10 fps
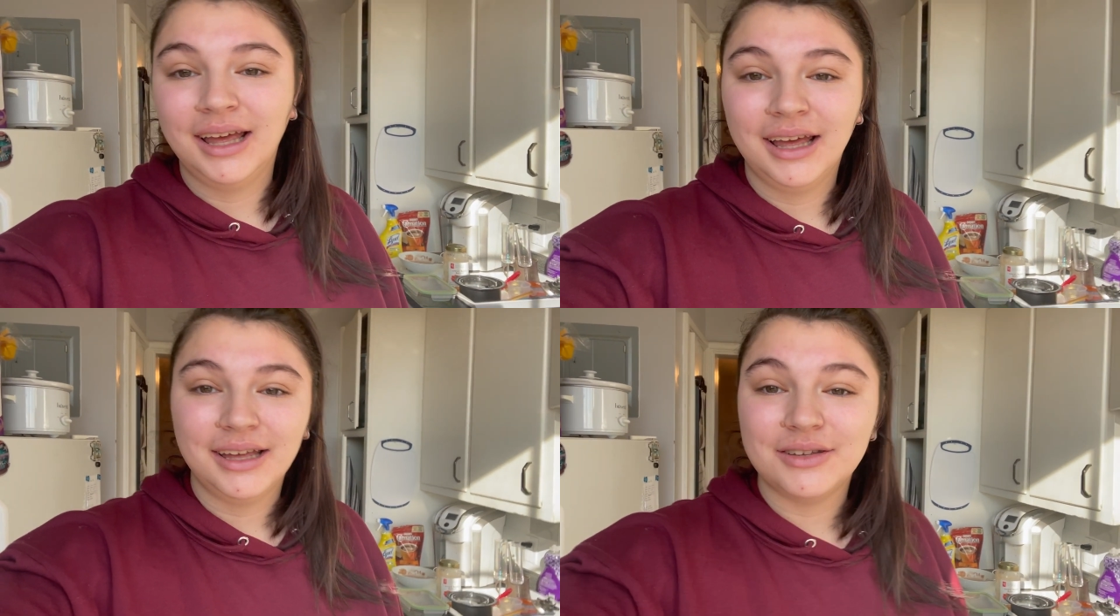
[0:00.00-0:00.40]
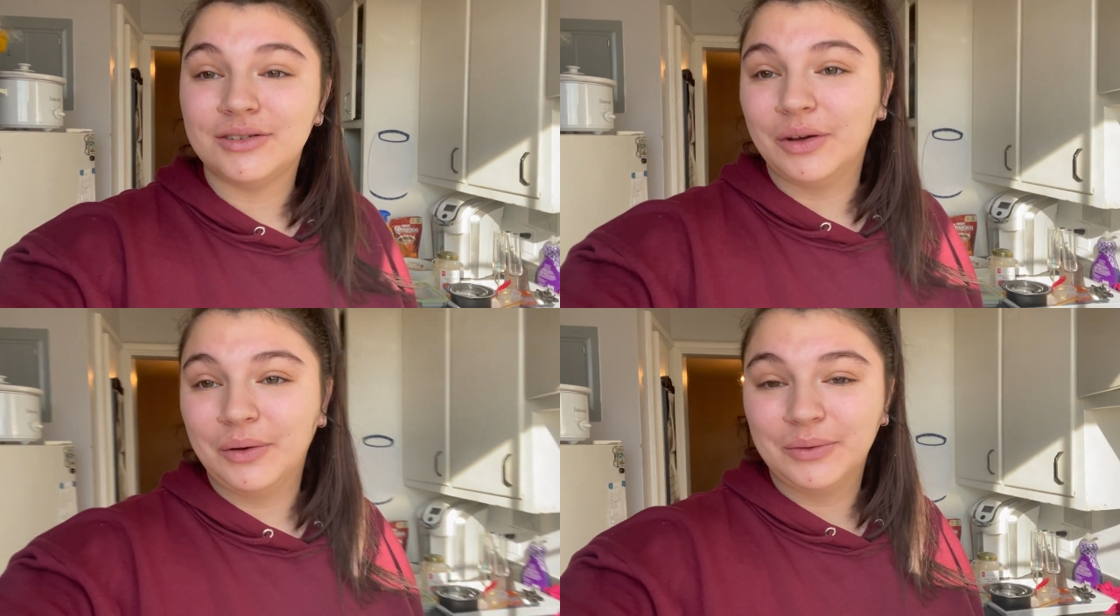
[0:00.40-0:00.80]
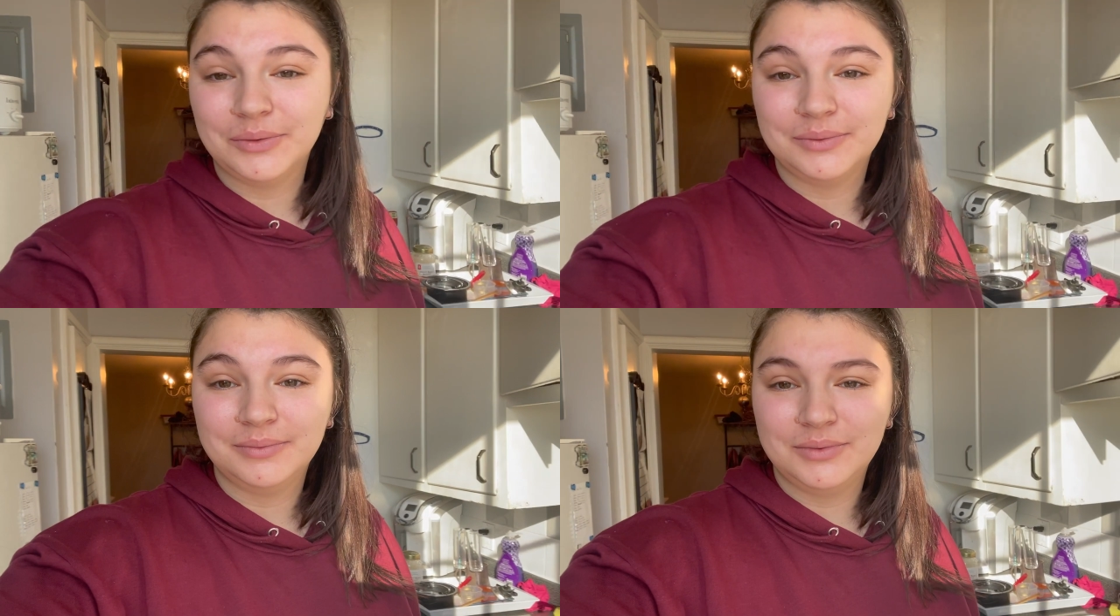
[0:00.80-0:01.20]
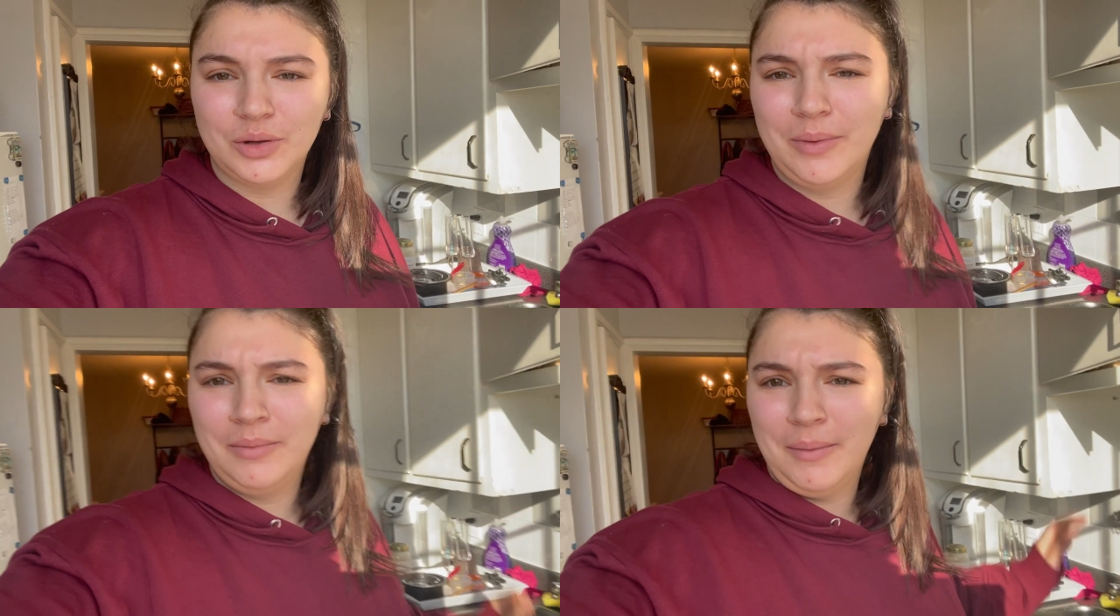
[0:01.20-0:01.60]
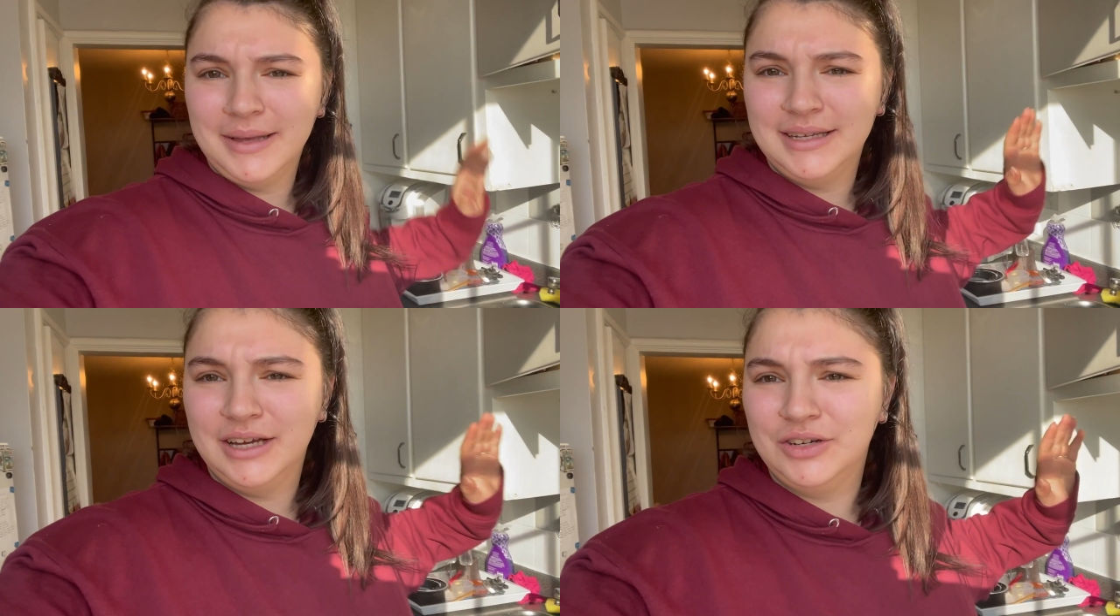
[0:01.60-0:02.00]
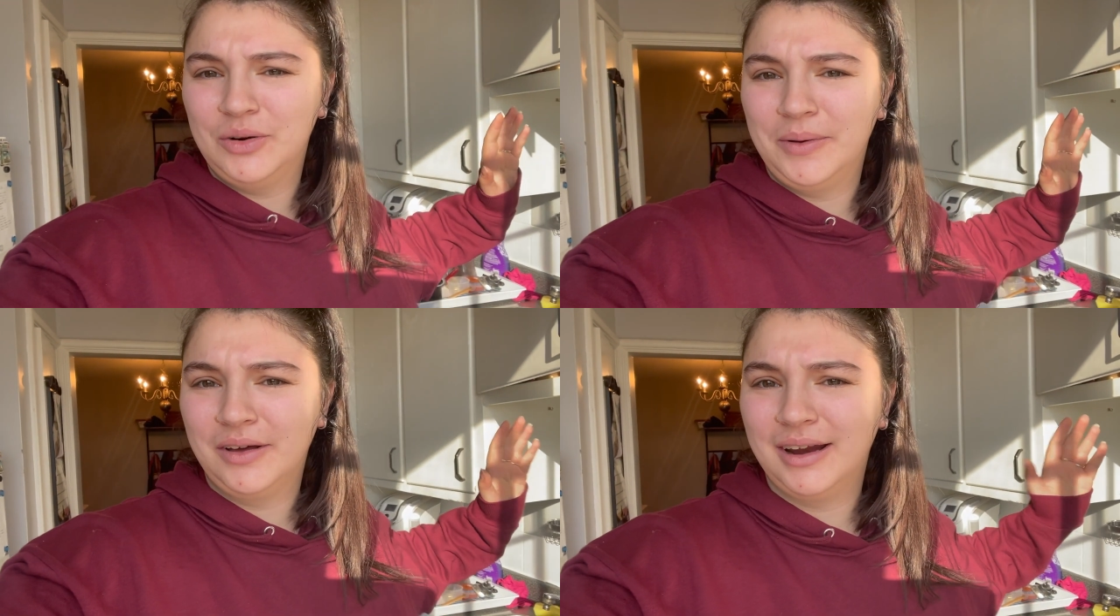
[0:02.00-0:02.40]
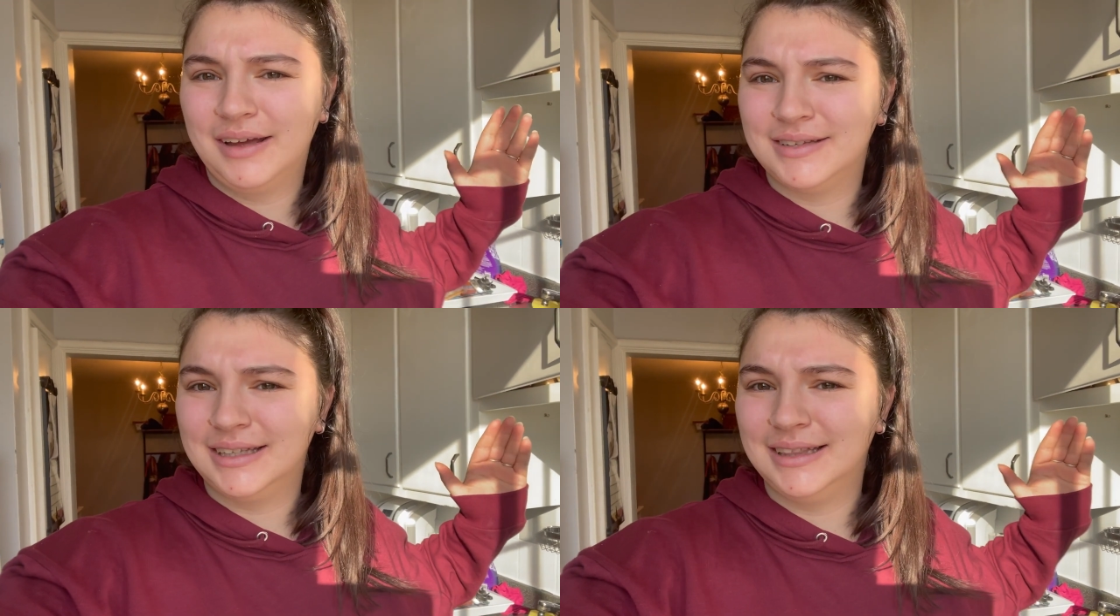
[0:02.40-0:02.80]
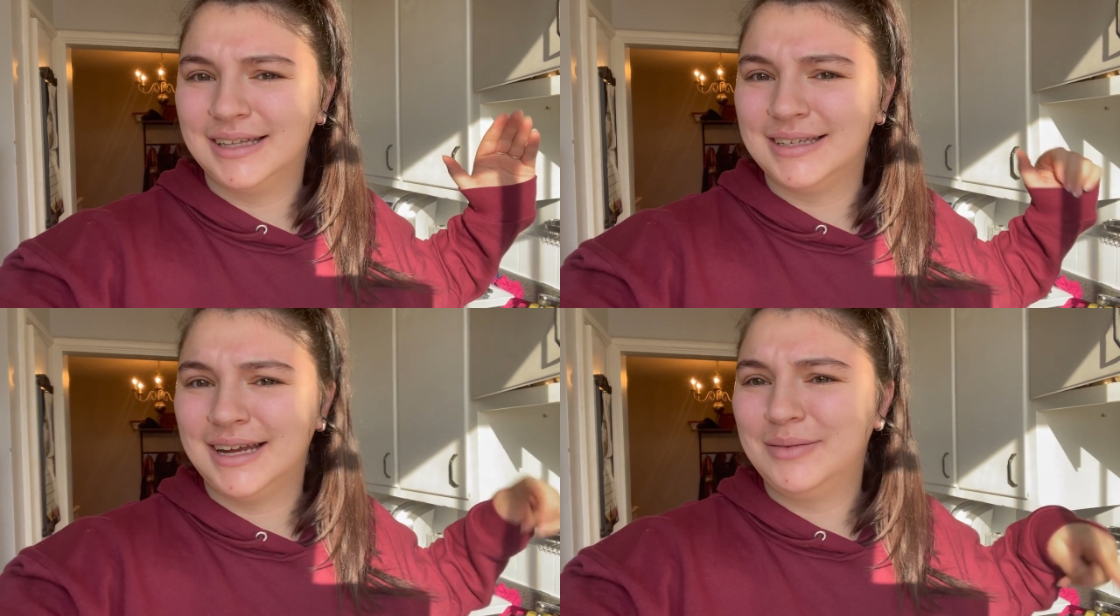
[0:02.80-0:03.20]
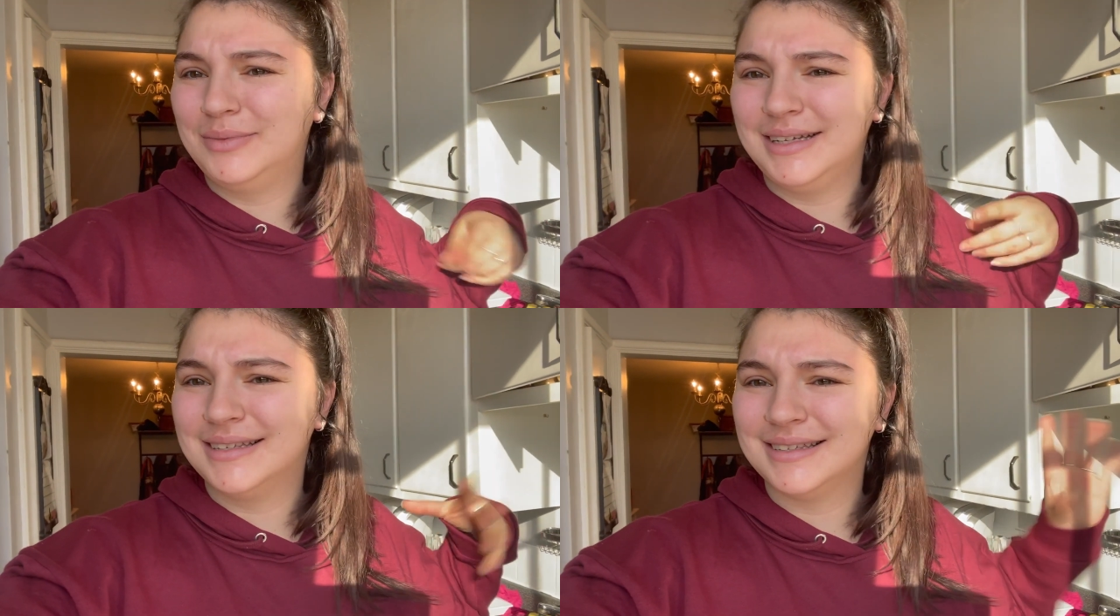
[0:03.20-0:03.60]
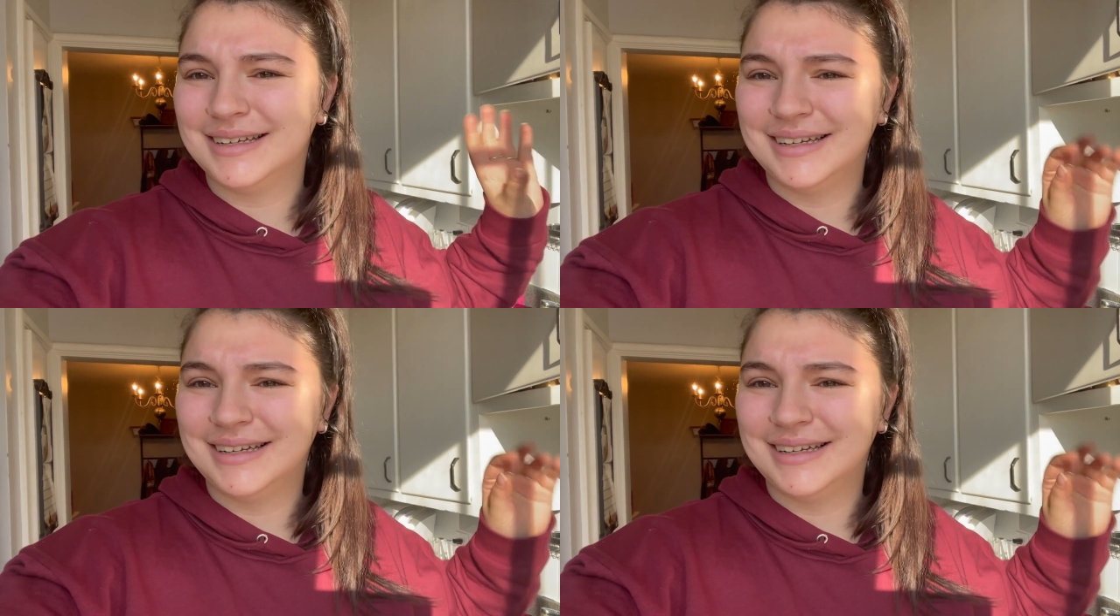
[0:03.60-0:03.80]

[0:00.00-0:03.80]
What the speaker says: So don't mind my messy kitchen. Oh my god, I have to clean that today, please.